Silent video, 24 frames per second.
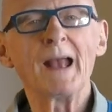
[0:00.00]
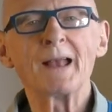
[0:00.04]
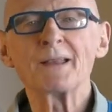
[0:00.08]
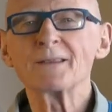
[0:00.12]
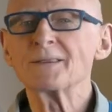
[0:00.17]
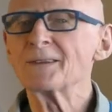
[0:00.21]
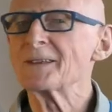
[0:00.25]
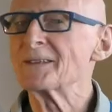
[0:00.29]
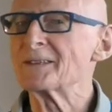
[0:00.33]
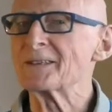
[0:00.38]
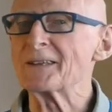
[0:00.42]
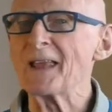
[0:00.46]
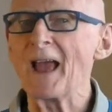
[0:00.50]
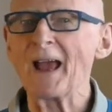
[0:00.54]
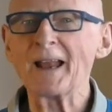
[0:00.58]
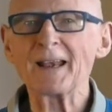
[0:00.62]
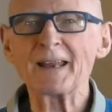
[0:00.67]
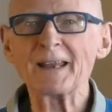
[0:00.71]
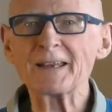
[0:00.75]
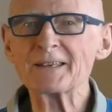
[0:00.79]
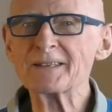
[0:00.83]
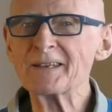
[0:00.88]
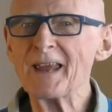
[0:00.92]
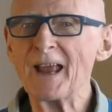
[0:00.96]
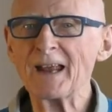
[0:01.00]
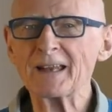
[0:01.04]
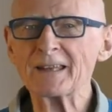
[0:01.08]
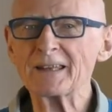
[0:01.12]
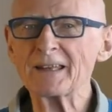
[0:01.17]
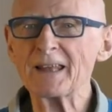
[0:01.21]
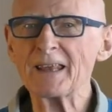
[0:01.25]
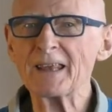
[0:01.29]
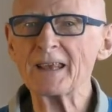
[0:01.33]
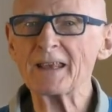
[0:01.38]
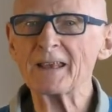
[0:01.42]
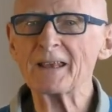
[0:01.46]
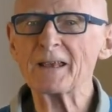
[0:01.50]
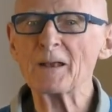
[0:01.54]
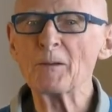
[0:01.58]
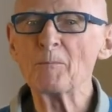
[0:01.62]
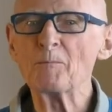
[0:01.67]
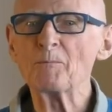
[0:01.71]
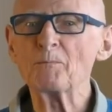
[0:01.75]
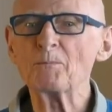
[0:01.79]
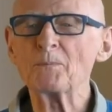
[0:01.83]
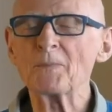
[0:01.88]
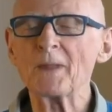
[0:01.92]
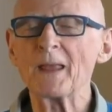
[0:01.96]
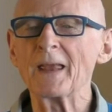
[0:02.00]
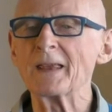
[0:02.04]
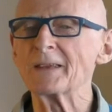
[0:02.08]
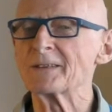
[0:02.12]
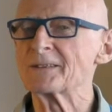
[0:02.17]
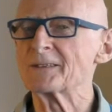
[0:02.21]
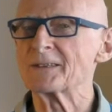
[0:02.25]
The scanning technique is